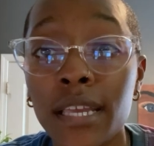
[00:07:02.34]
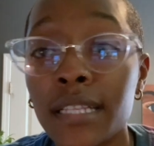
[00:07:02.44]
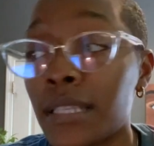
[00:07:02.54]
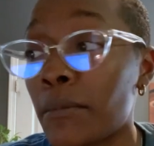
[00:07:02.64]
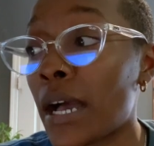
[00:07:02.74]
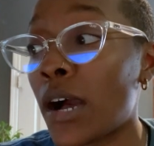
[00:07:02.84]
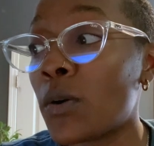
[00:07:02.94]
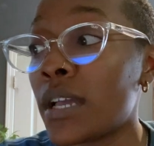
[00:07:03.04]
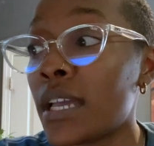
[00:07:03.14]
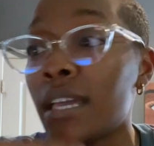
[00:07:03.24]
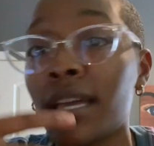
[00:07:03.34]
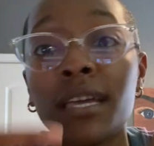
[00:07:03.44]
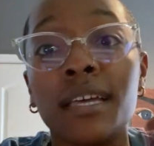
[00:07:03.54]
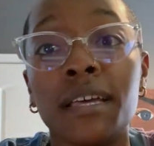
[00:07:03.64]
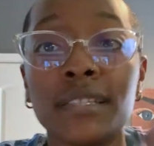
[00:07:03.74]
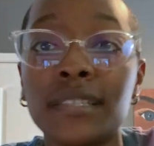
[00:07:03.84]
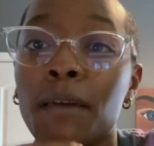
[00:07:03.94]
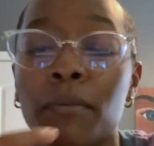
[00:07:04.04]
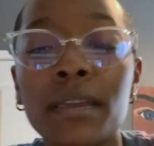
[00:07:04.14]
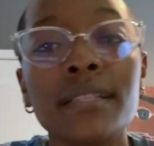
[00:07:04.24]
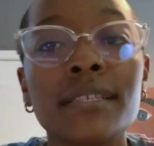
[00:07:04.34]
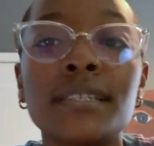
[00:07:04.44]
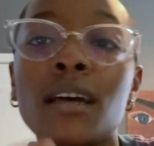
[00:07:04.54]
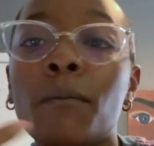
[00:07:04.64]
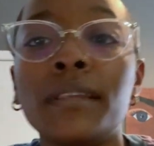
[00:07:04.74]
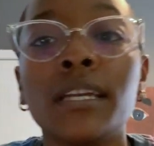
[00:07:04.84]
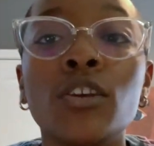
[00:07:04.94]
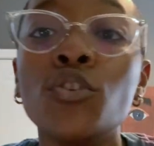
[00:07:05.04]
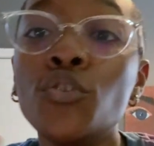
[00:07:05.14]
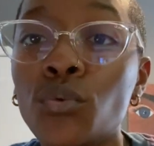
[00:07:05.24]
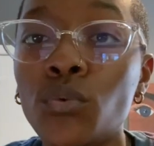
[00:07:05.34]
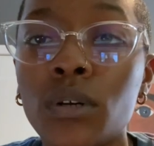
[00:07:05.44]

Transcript: It's about stepping into something new.